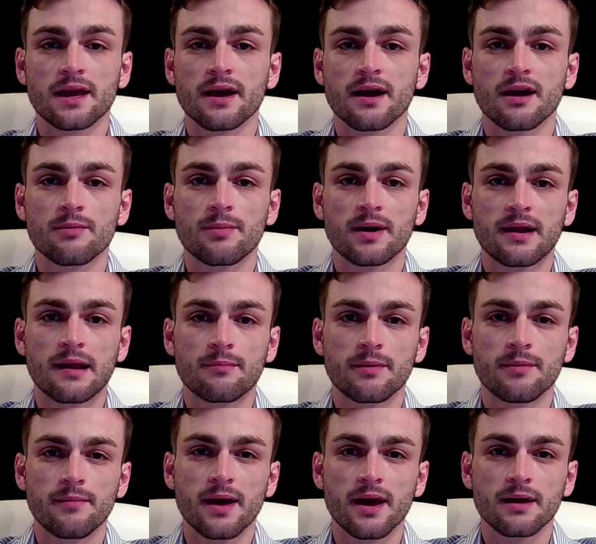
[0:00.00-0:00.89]
care about
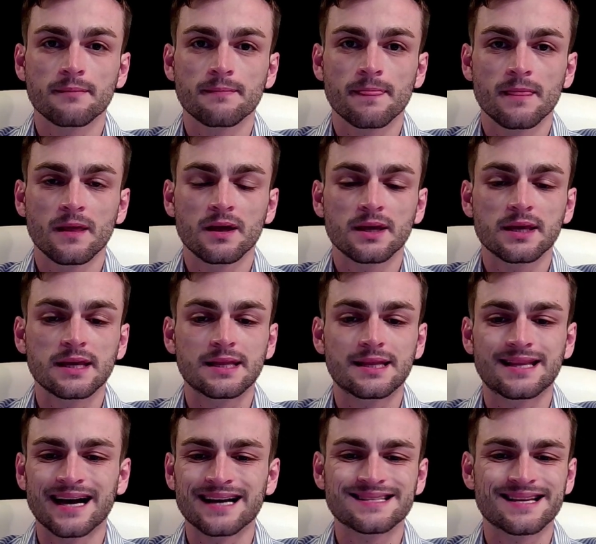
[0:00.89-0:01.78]
MMA. He
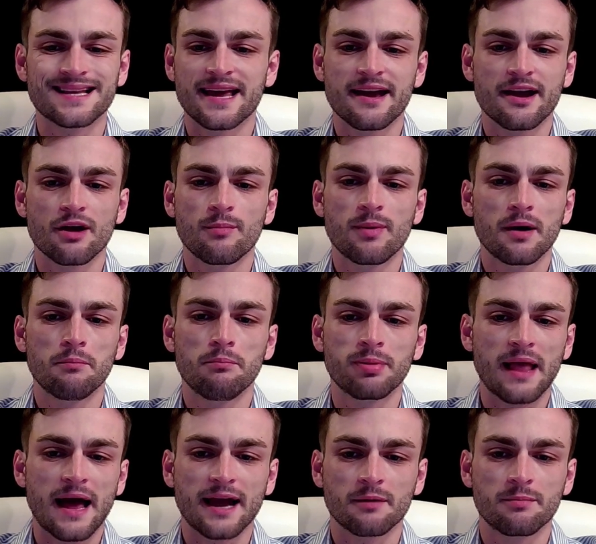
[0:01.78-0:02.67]
doesn't care about
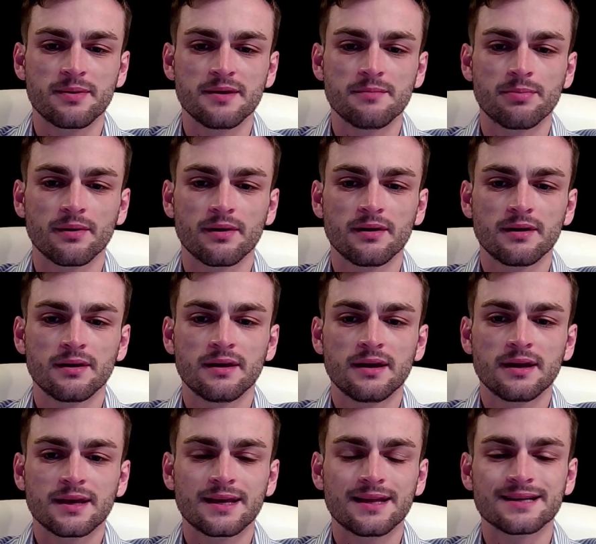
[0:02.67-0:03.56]
black people.
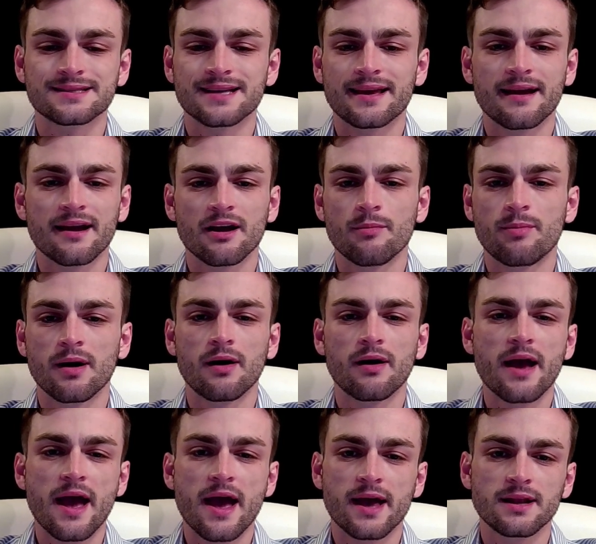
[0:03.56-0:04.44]
He doesn't care
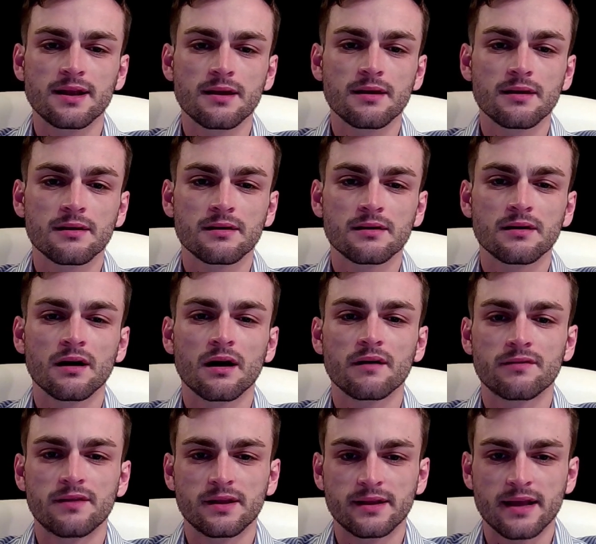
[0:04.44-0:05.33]
about any
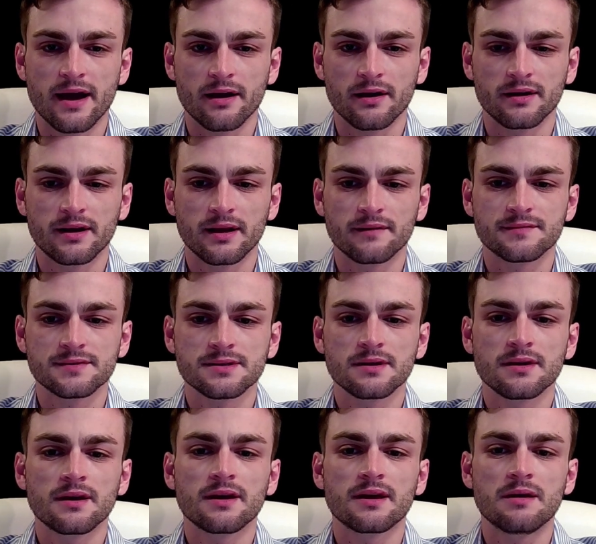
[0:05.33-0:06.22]
of the narratives
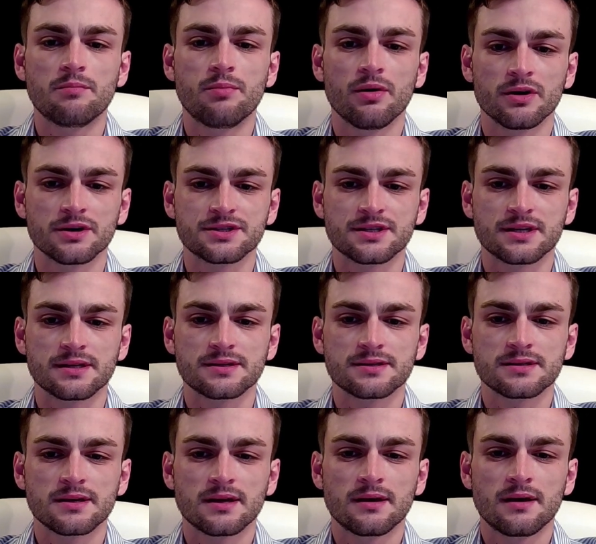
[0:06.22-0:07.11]
he
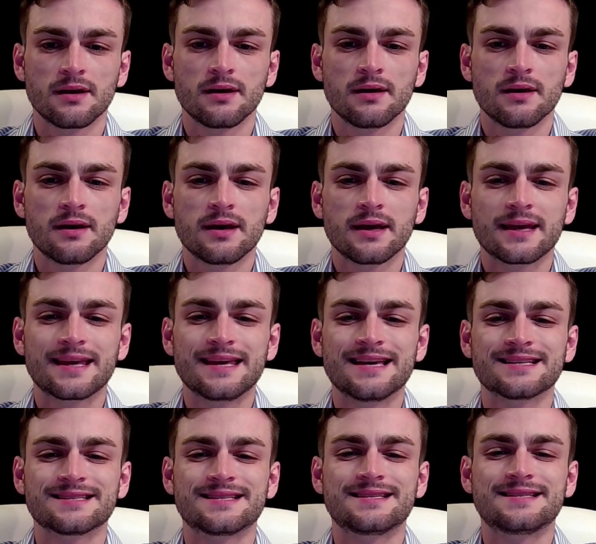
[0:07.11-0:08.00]
pushes. He
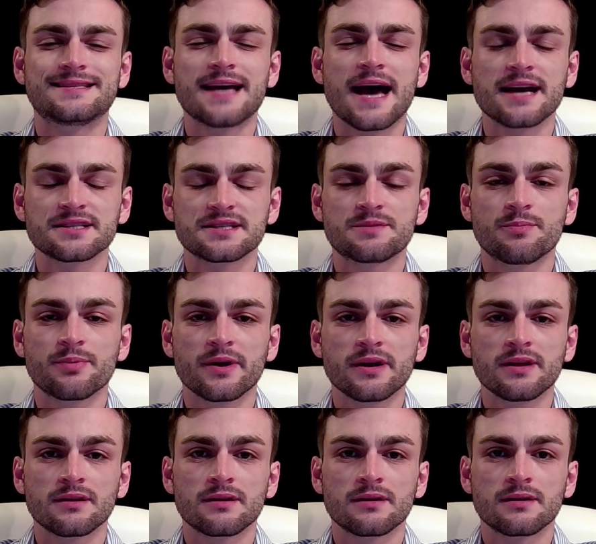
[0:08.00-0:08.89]
is
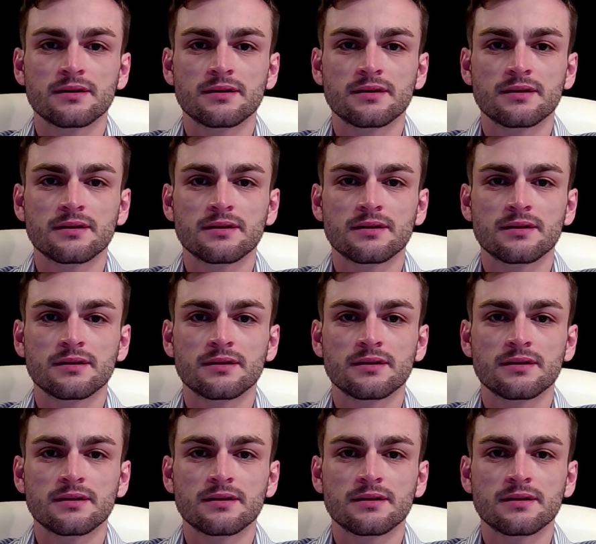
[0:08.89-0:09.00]
desperate